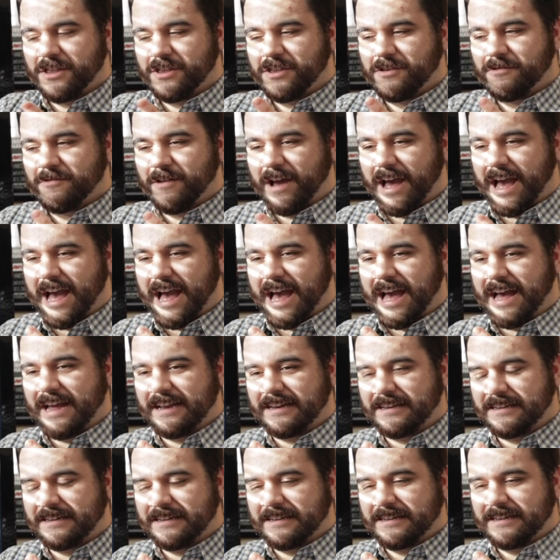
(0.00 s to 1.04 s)
you
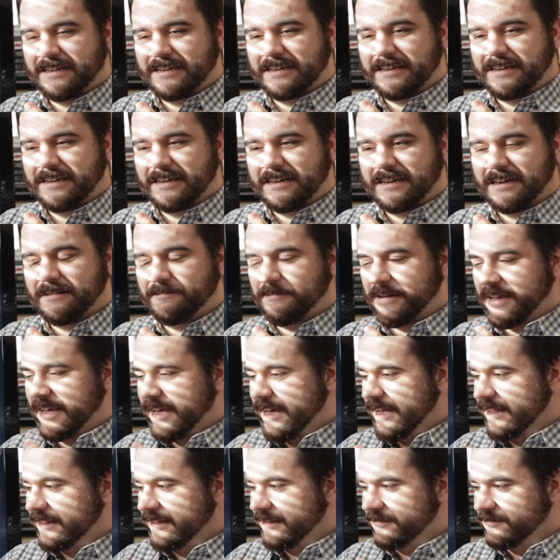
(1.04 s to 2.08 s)
had oh my
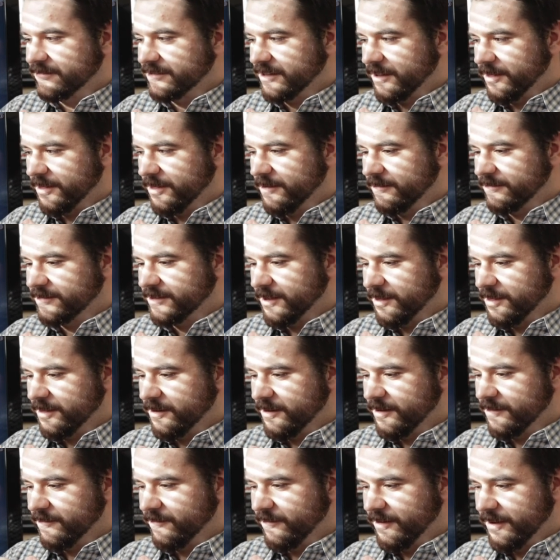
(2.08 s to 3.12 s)
god, there was a there was a
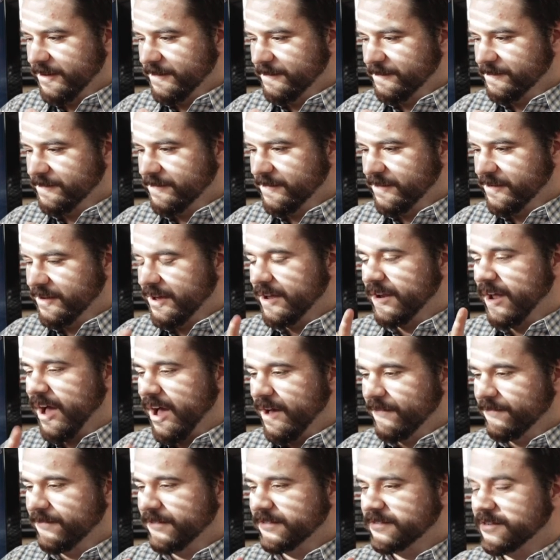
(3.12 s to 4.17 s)
third one. You had
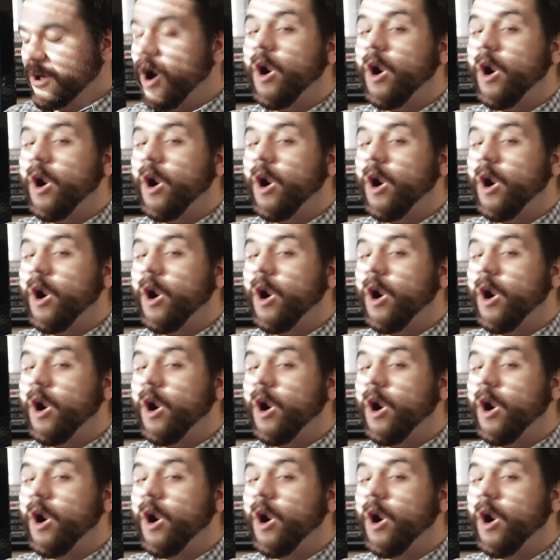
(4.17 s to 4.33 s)
Office.